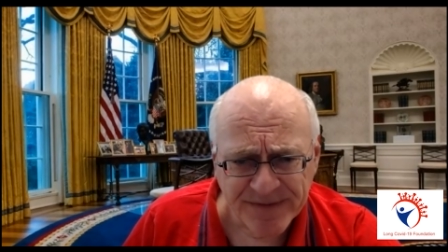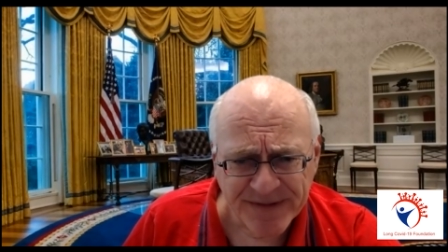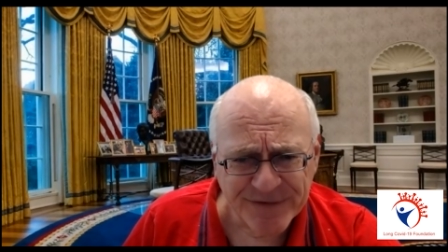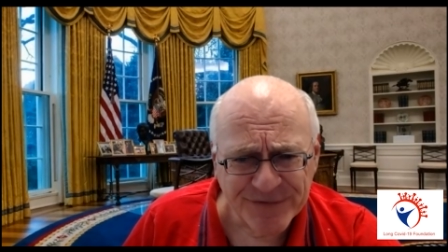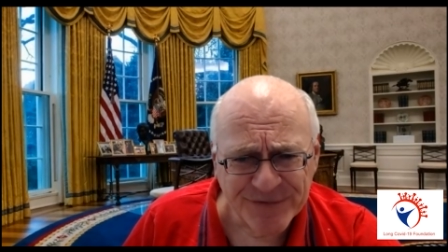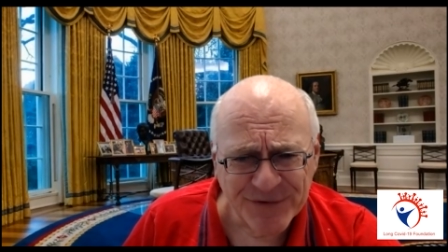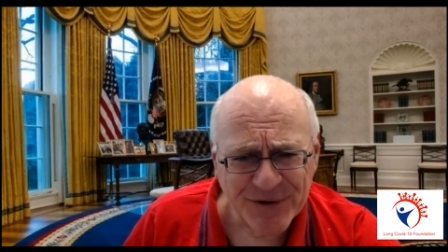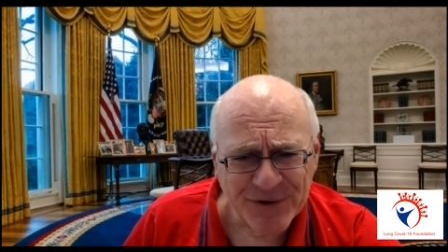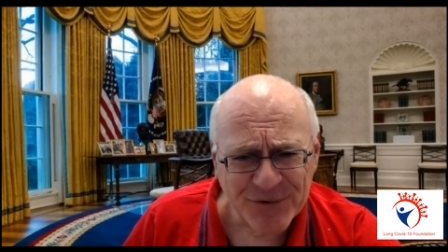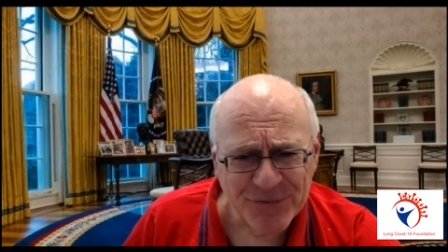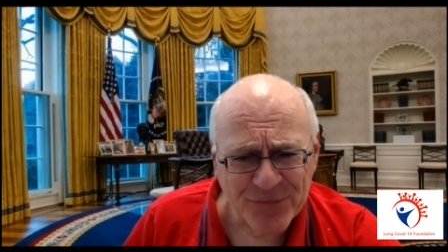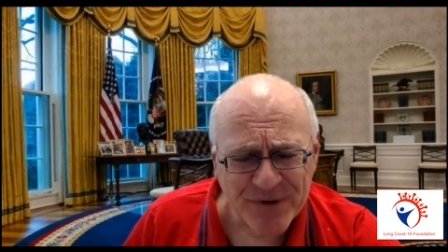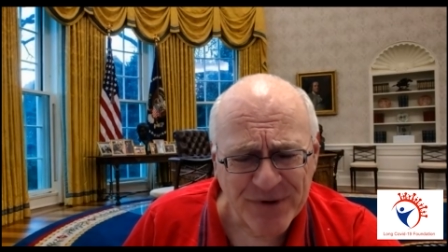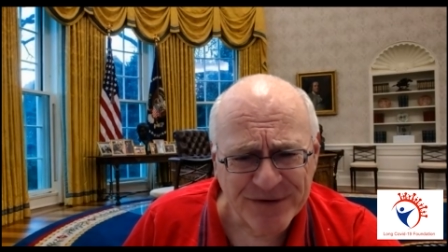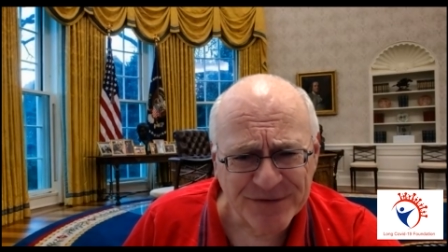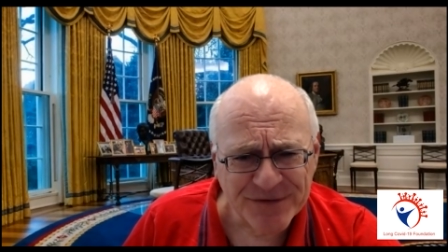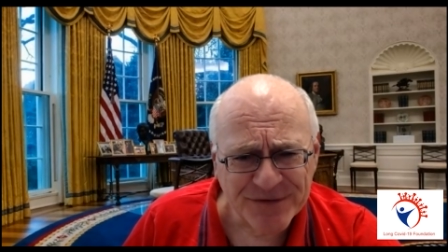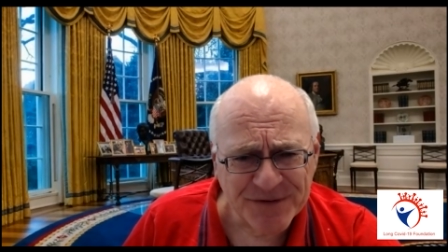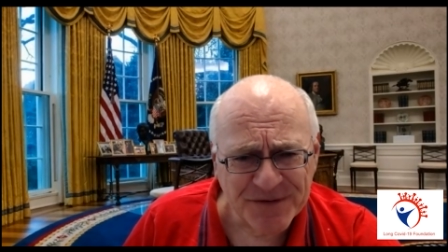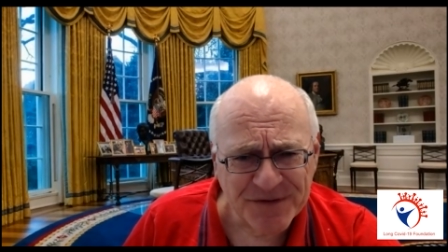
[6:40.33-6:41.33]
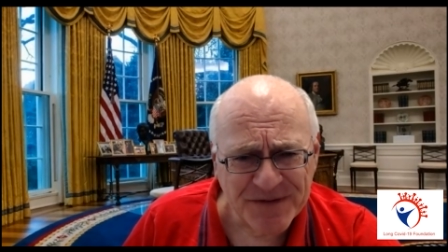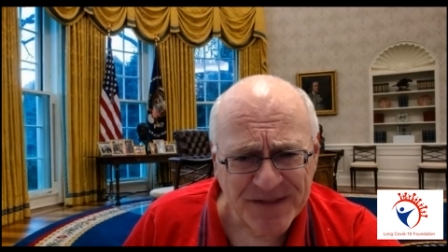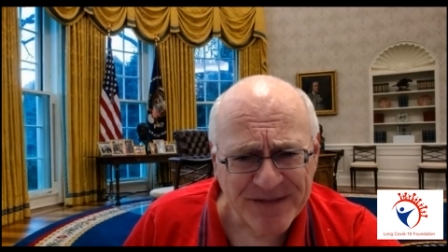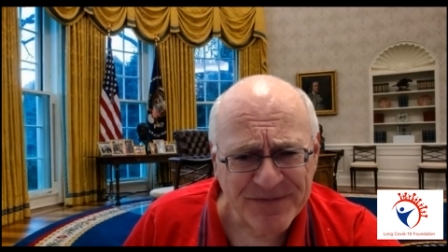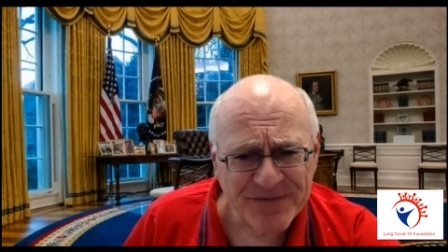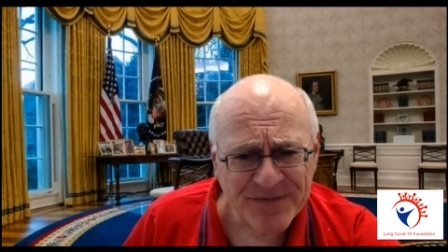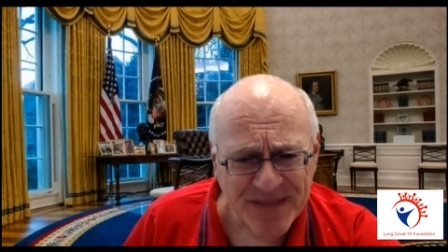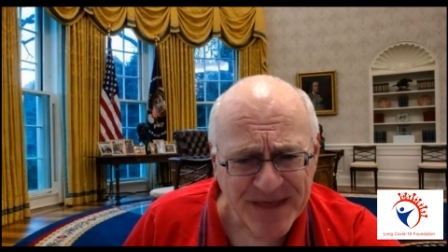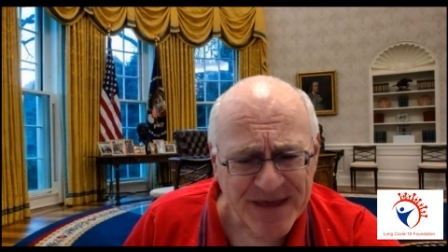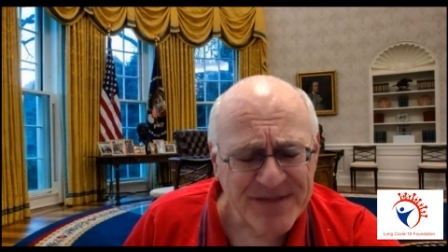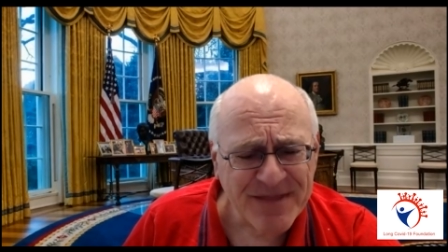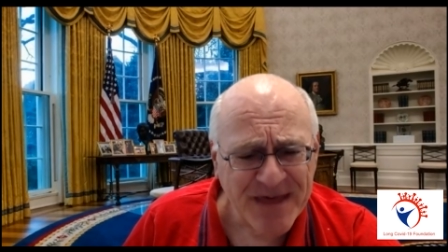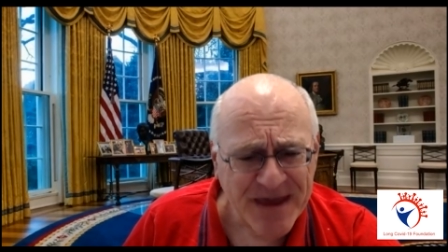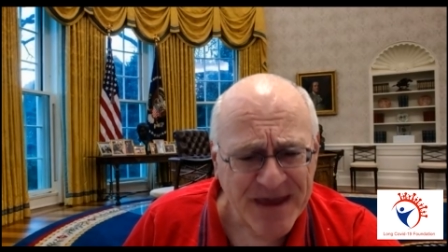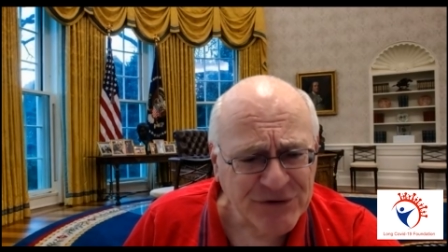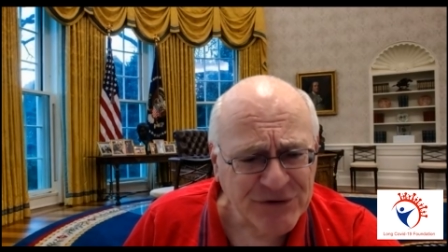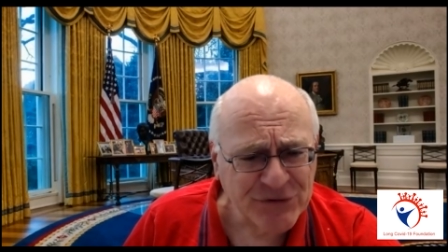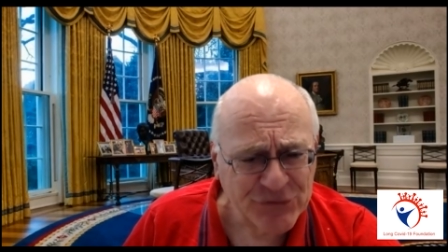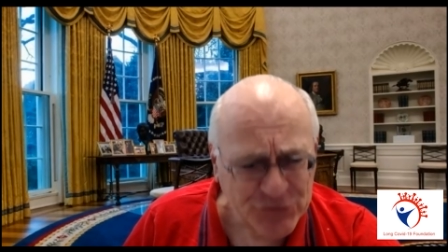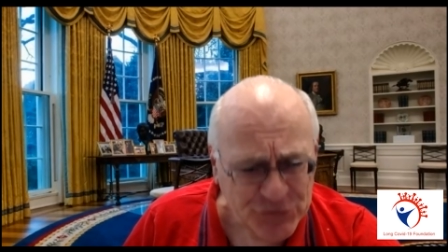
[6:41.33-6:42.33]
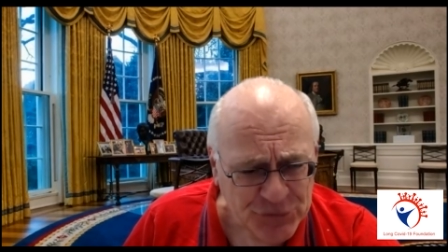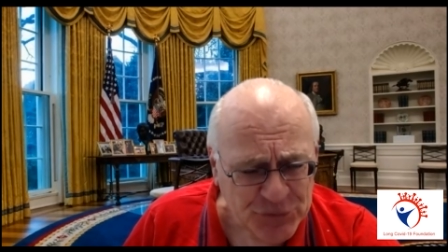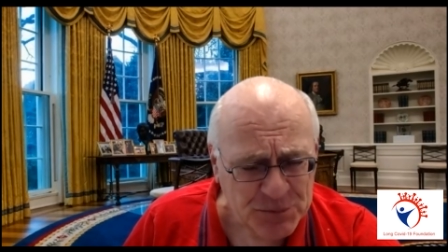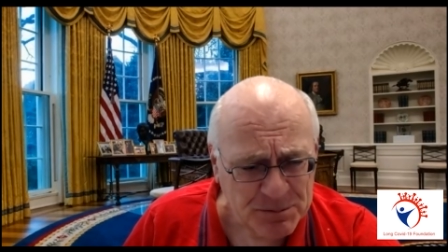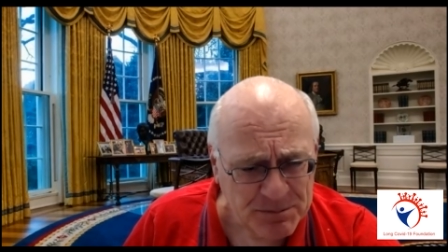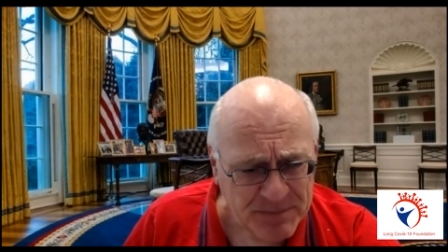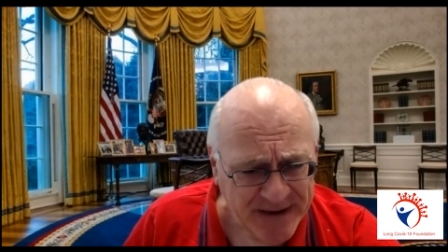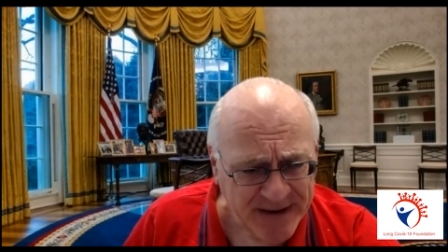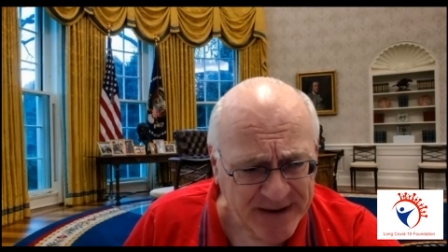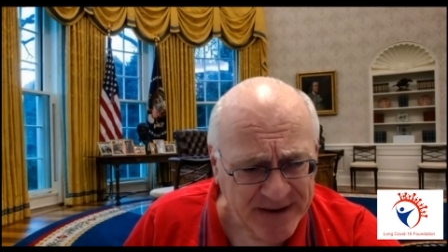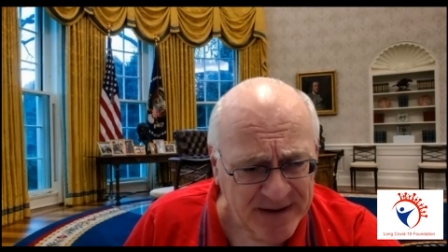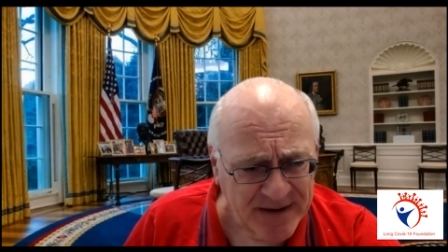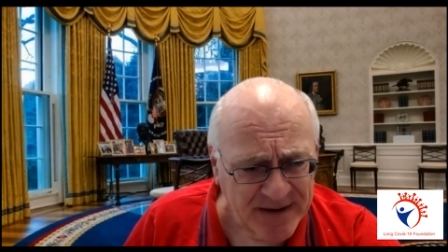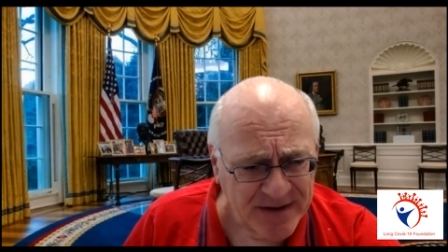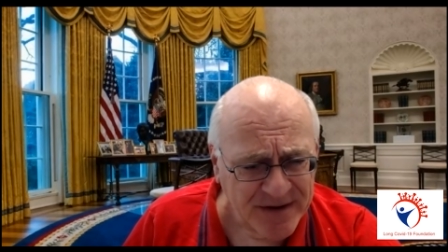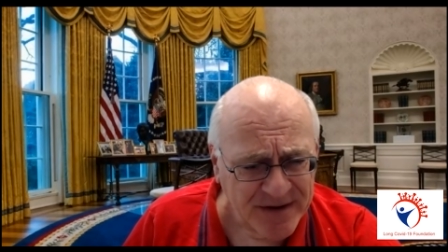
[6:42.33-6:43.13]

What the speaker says: There's no reason that they shouldn't be.